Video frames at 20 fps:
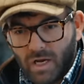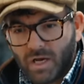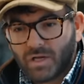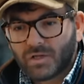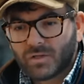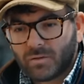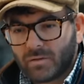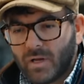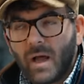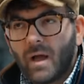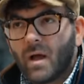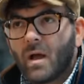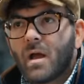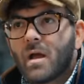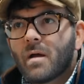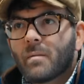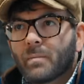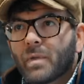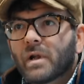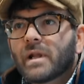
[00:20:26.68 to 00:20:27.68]

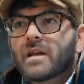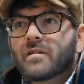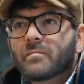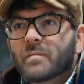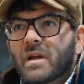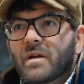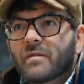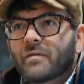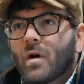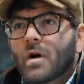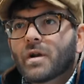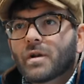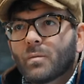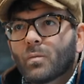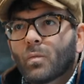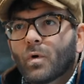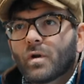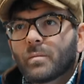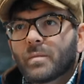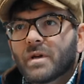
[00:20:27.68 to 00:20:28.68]
Believe me, if I
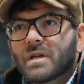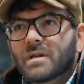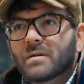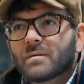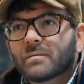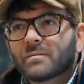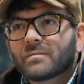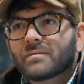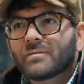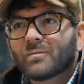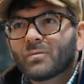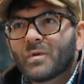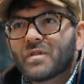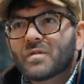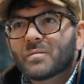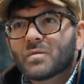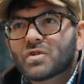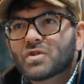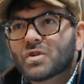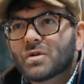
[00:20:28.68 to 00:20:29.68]
didn't want to be with
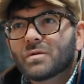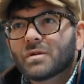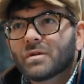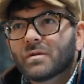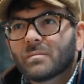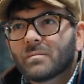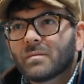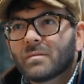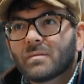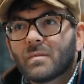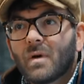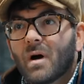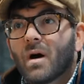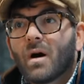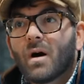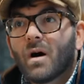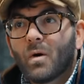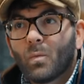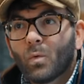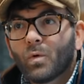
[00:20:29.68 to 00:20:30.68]
them and shooting them,
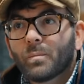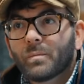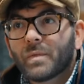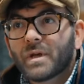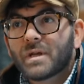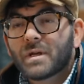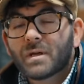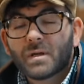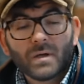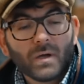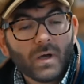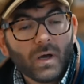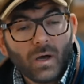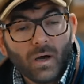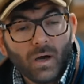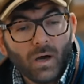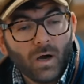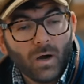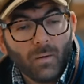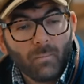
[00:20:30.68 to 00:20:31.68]
I wouldn't be.
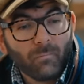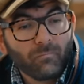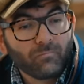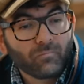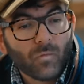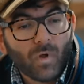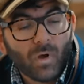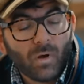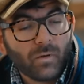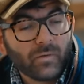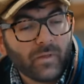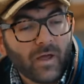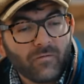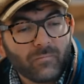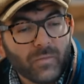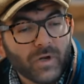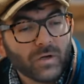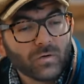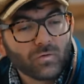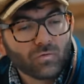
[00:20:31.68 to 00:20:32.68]

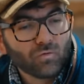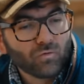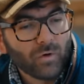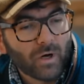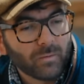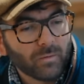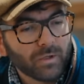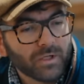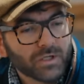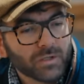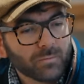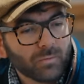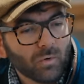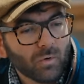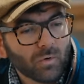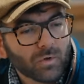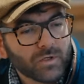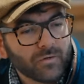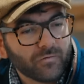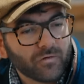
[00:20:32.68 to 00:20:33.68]
They've been incredibly
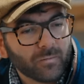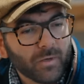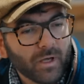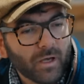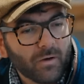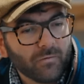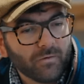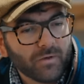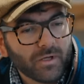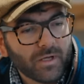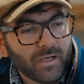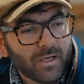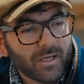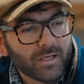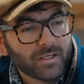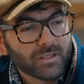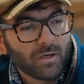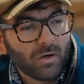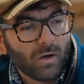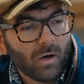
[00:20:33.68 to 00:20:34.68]
supportive to me over the
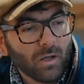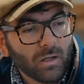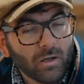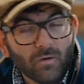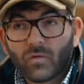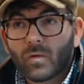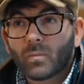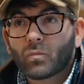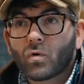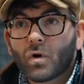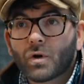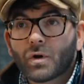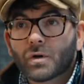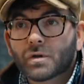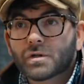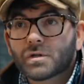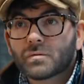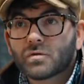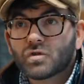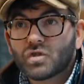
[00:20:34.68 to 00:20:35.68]
years. I love the
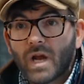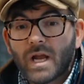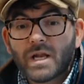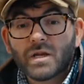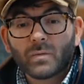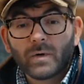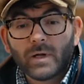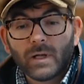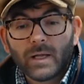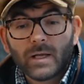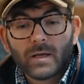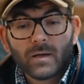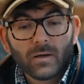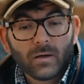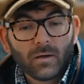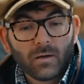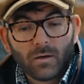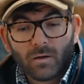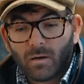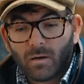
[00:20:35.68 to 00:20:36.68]
product, genuinely.
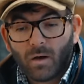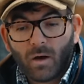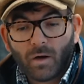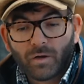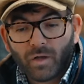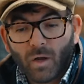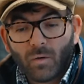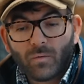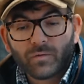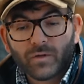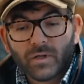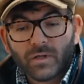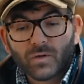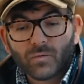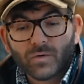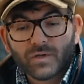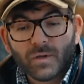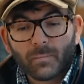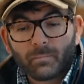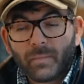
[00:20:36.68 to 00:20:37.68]
I don't think
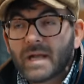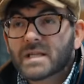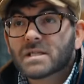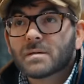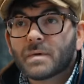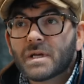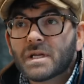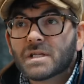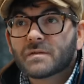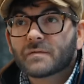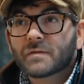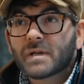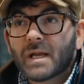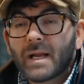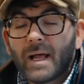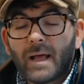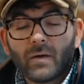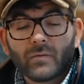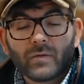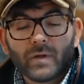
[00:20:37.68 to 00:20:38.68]
there is a better piece of kit
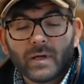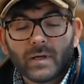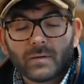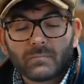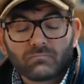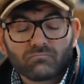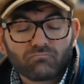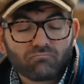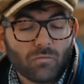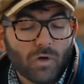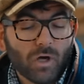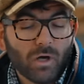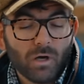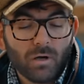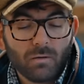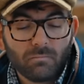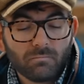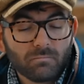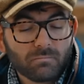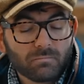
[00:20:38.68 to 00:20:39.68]
out there.
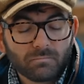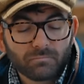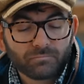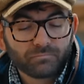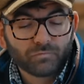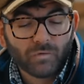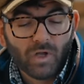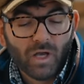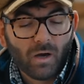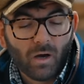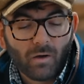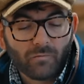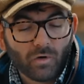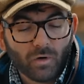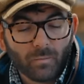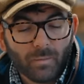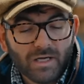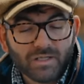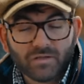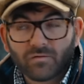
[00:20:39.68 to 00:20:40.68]
I've got
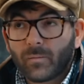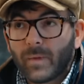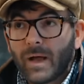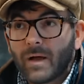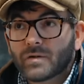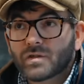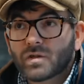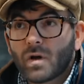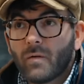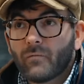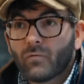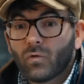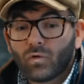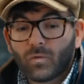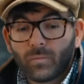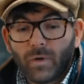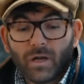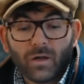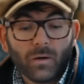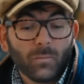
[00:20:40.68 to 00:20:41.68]
a massive amount of time for
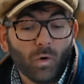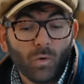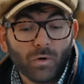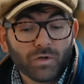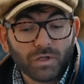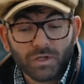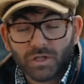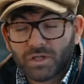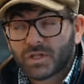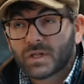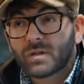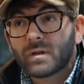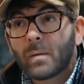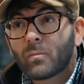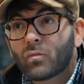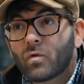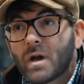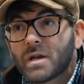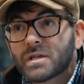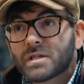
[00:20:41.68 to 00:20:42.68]
them and I'm always going to sing their
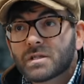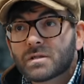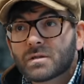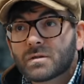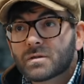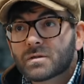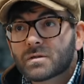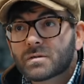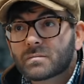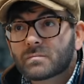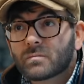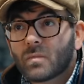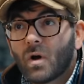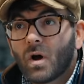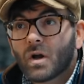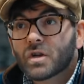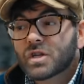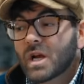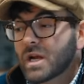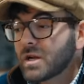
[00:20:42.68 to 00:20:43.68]
praises because
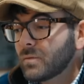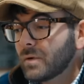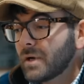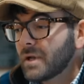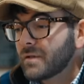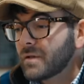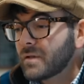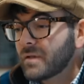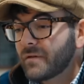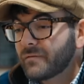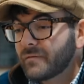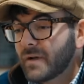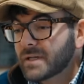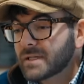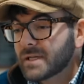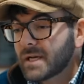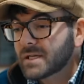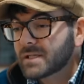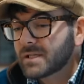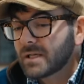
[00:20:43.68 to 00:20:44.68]
I genuinely think they're
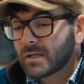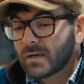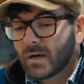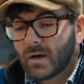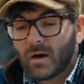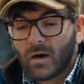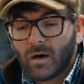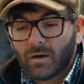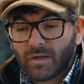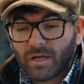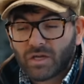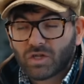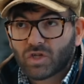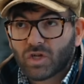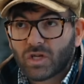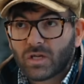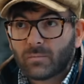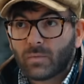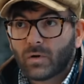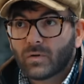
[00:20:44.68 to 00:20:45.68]
fantastic. Are they
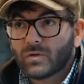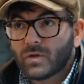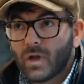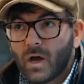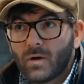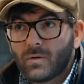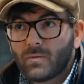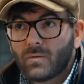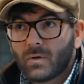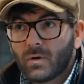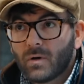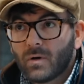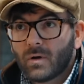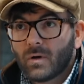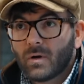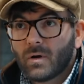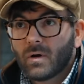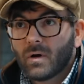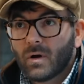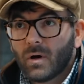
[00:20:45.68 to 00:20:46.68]
cheap? No.
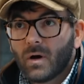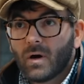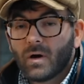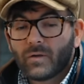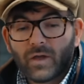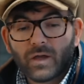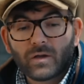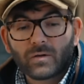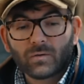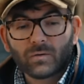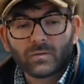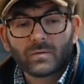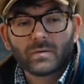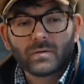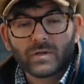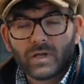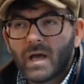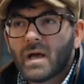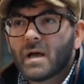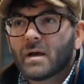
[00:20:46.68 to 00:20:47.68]
Are they good?
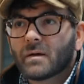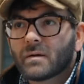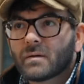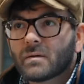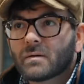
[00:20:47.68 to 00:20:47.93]
Yeah.